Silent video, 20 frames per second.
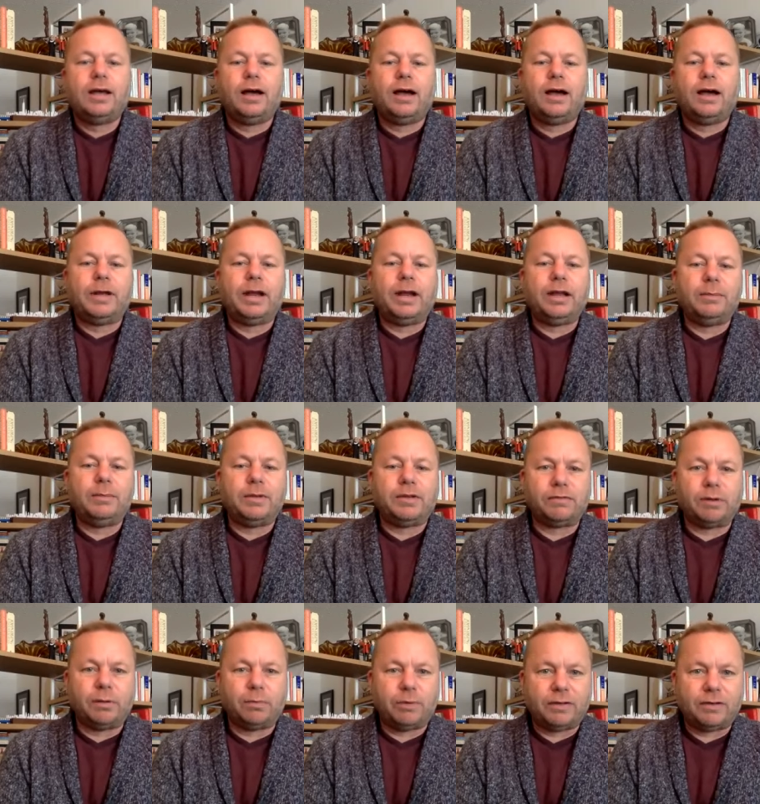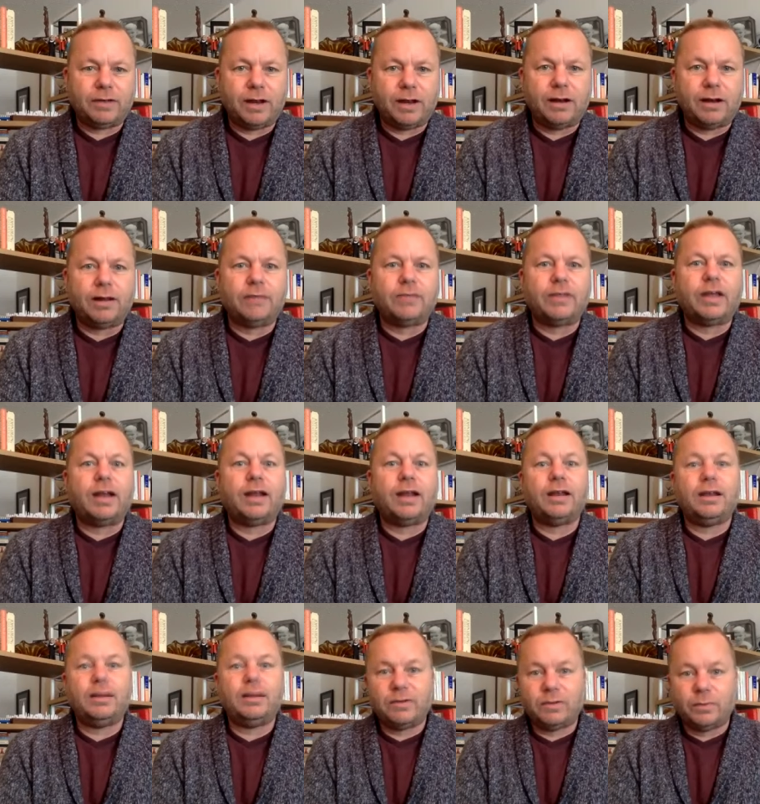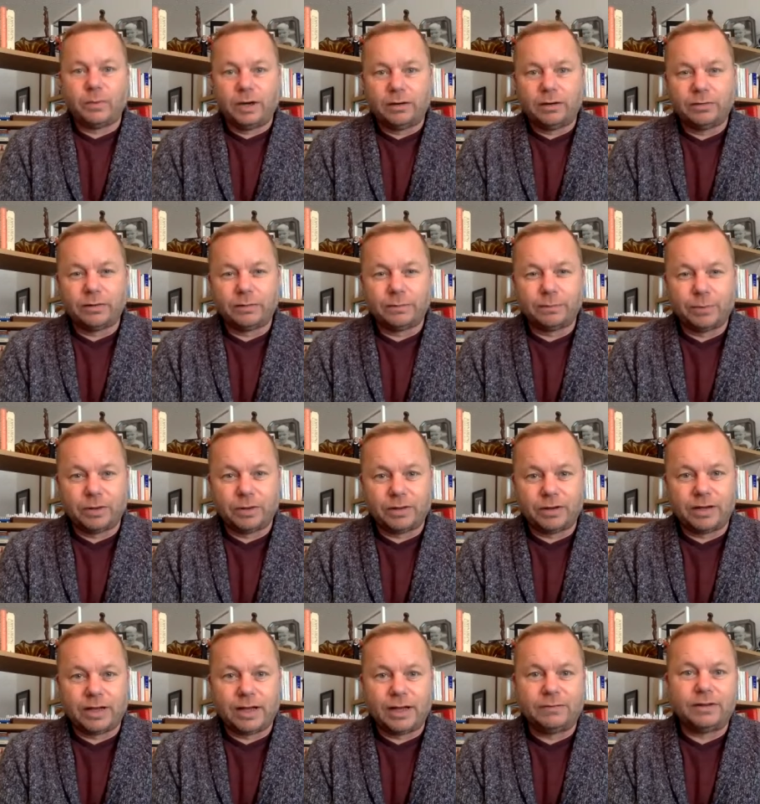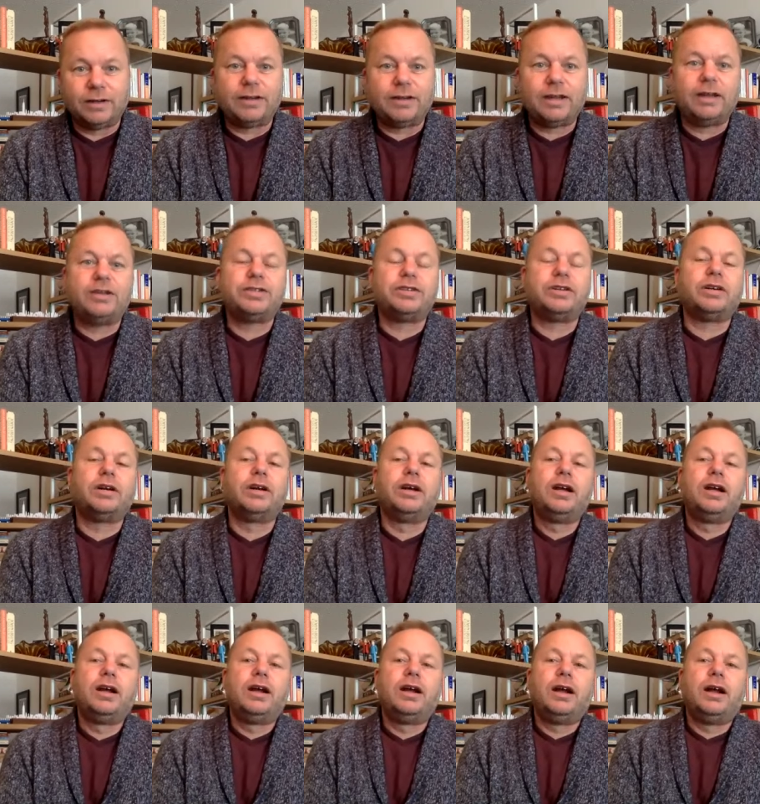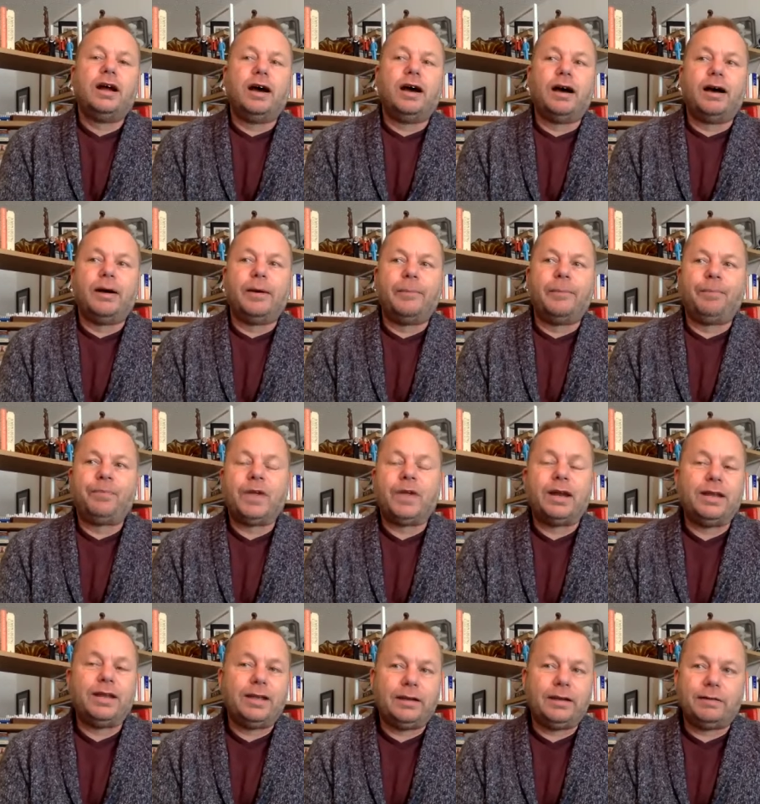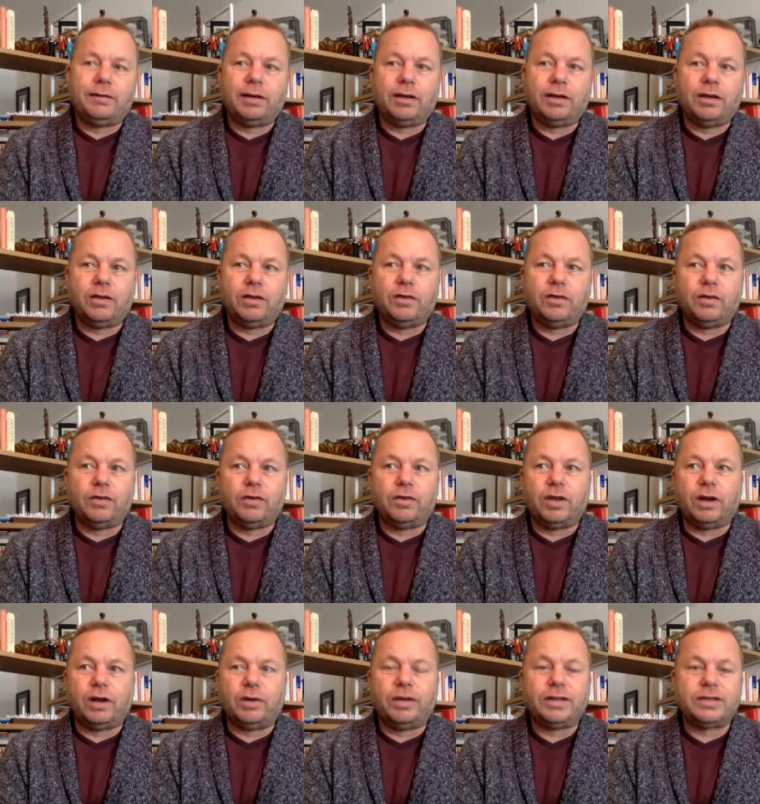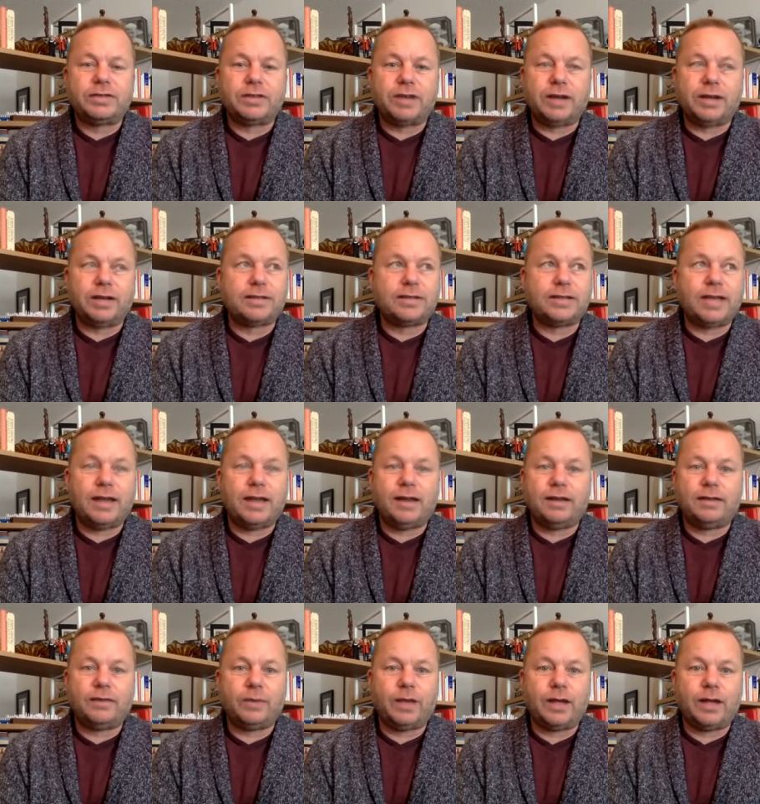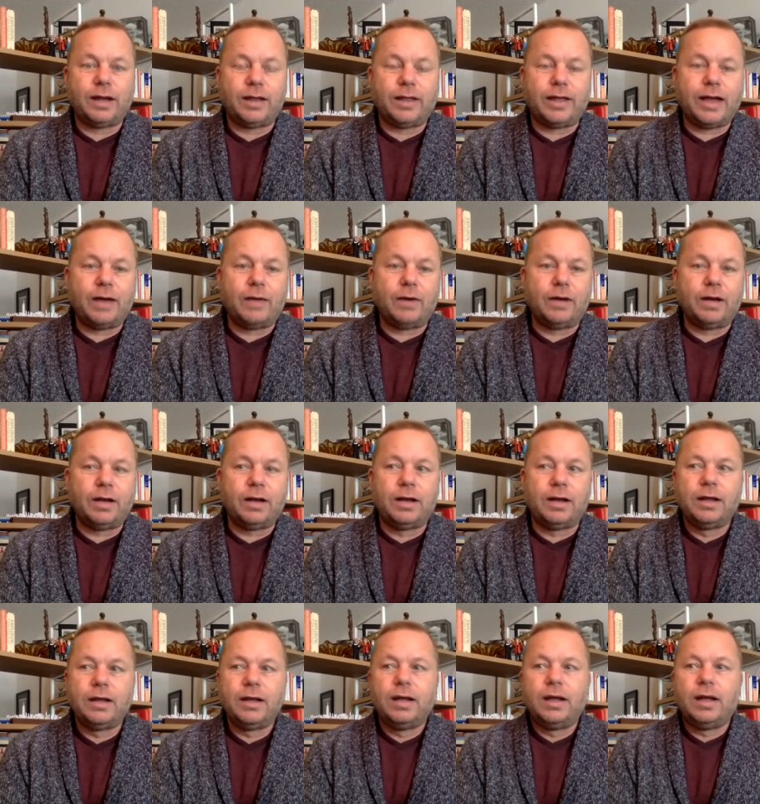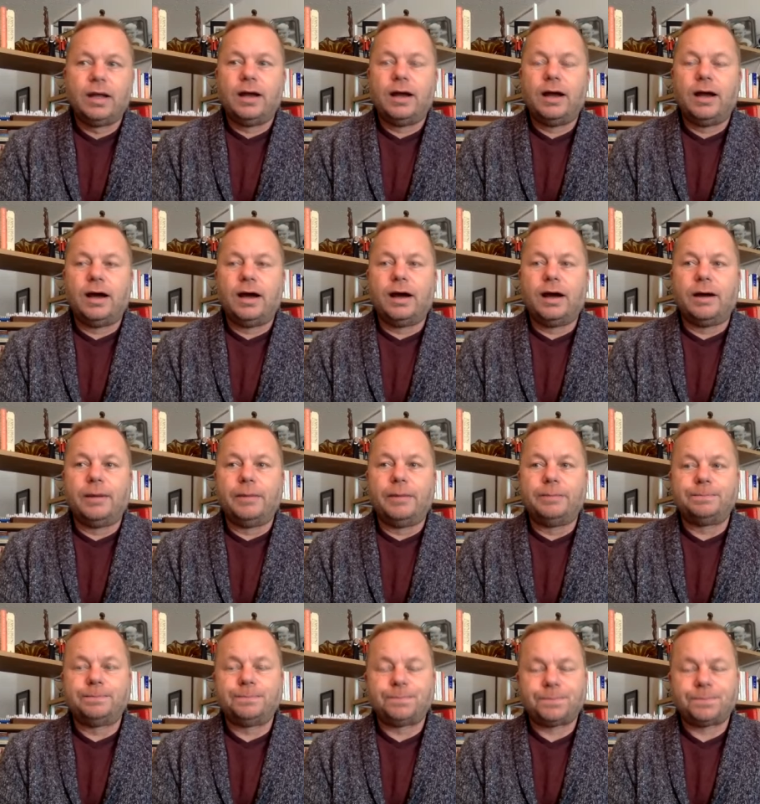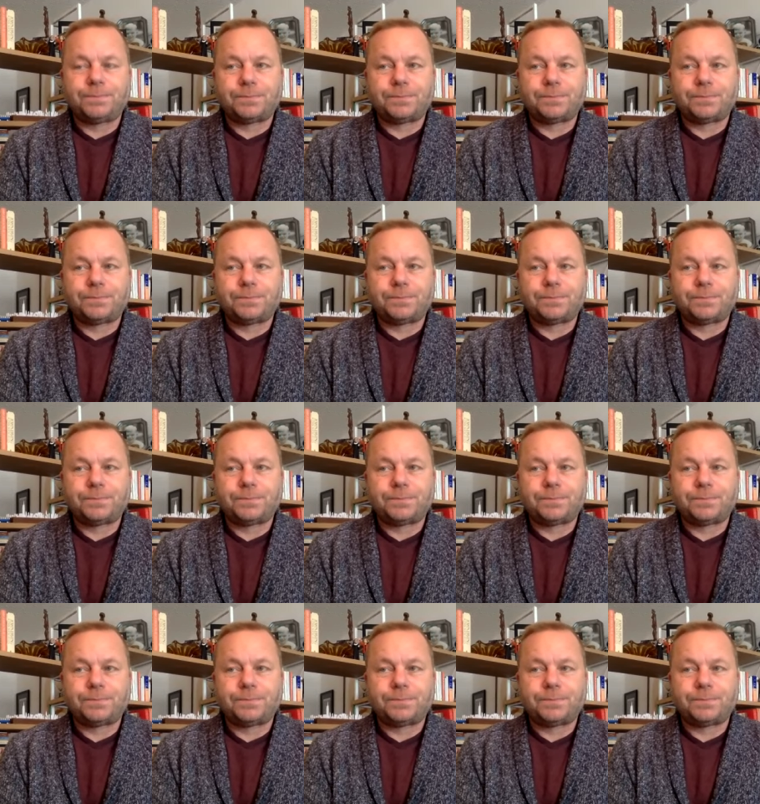Um, and he misrepresented all of that. And he was the one who put their lives in danger. Um, and he, you know, he's trying to skate his way out of that one. Um,